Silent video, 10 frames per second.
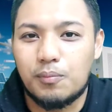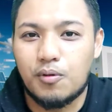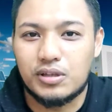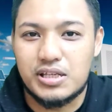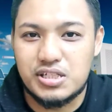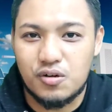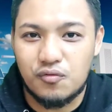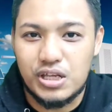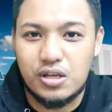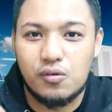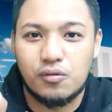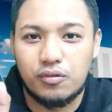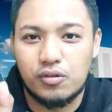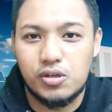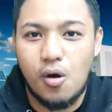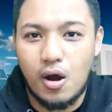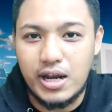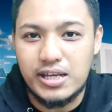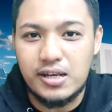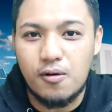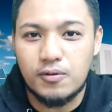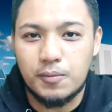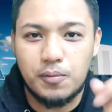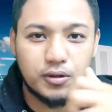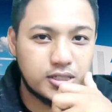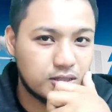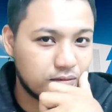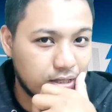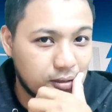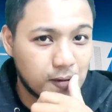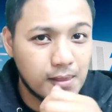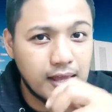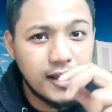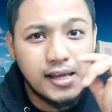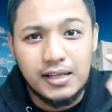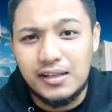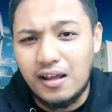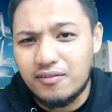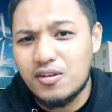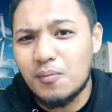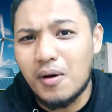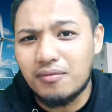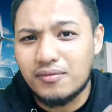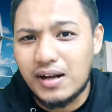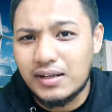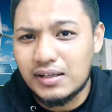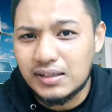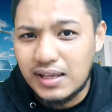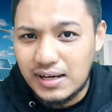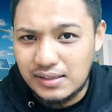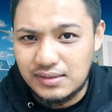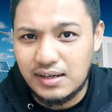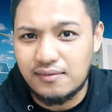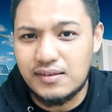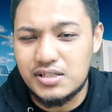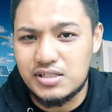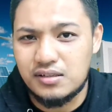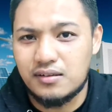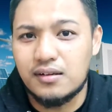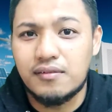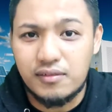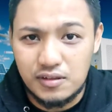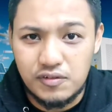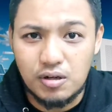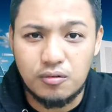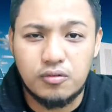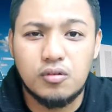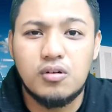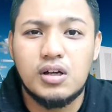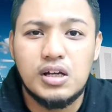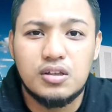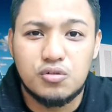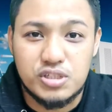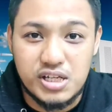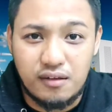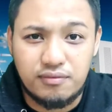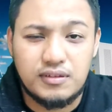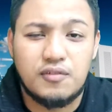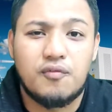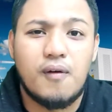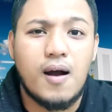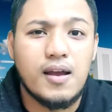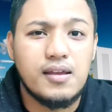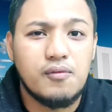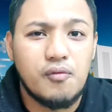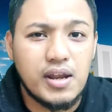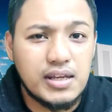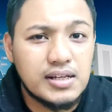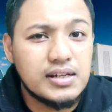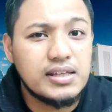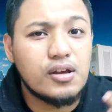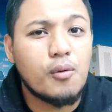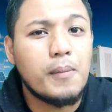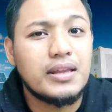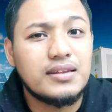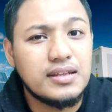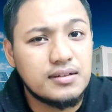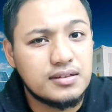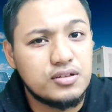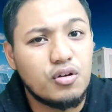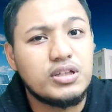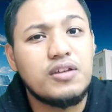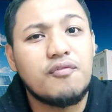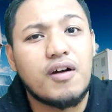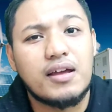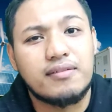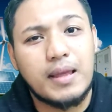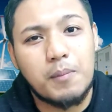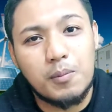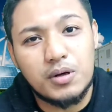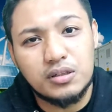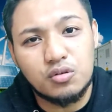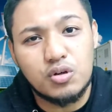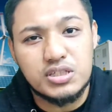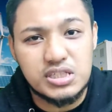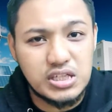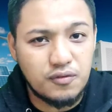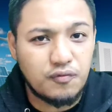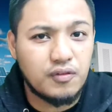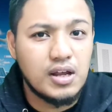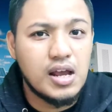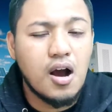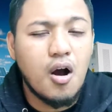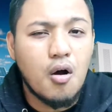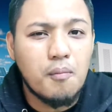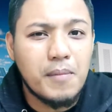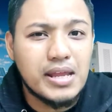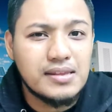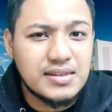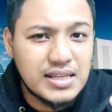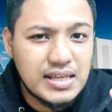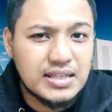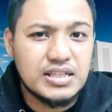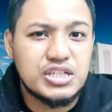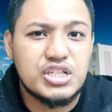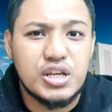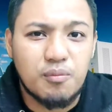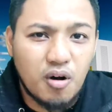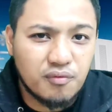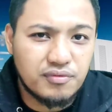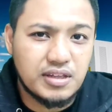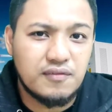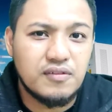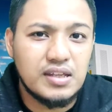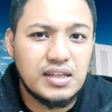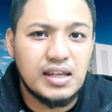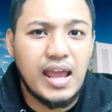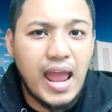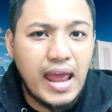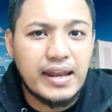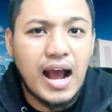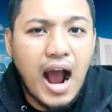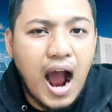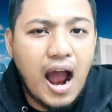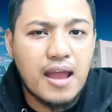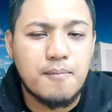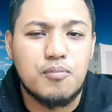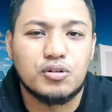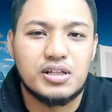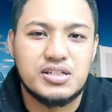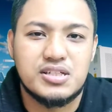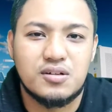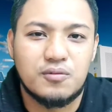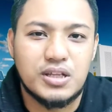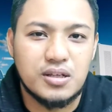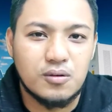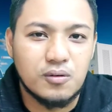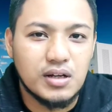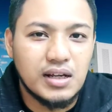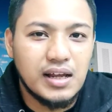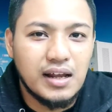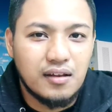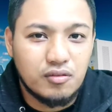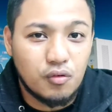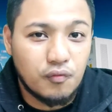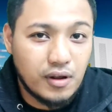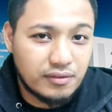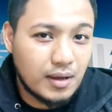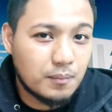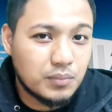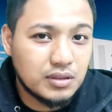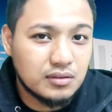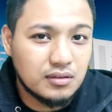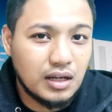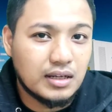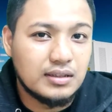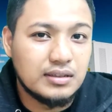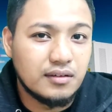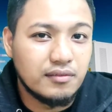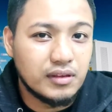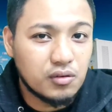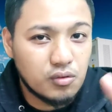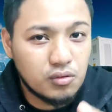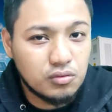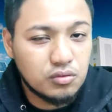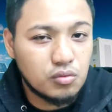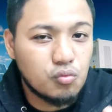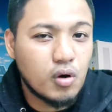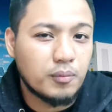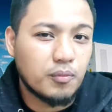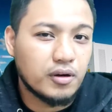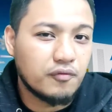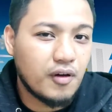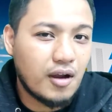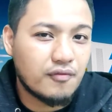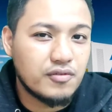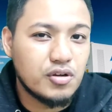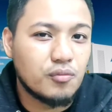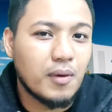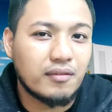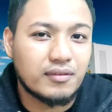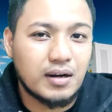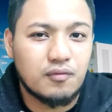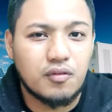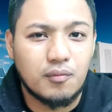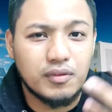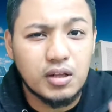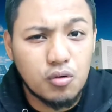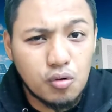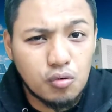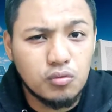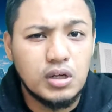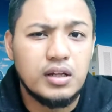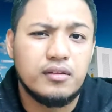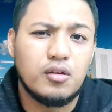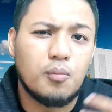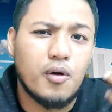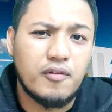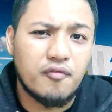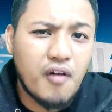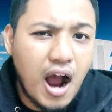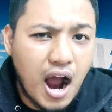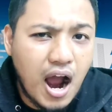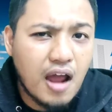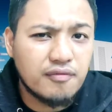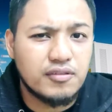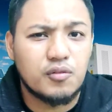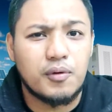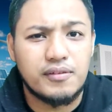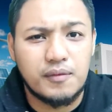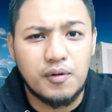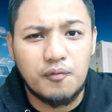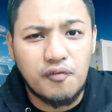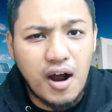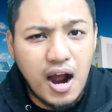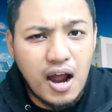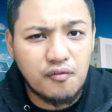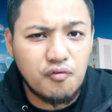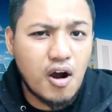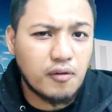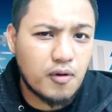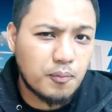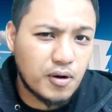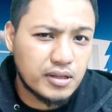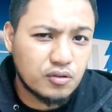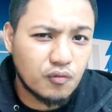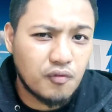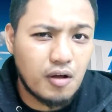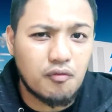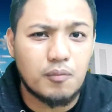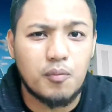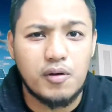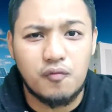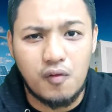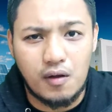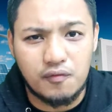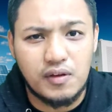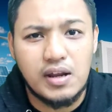the potential window. So you already know the potential window. Next, you must run a characterization, CV also, to justify whether your material, your device capable to achieve or maintain the shape of CV at high potential window. So for example, 0 to 1.5, you must run from 0, 0.5, 0.75, 1, 1.25, 1.5,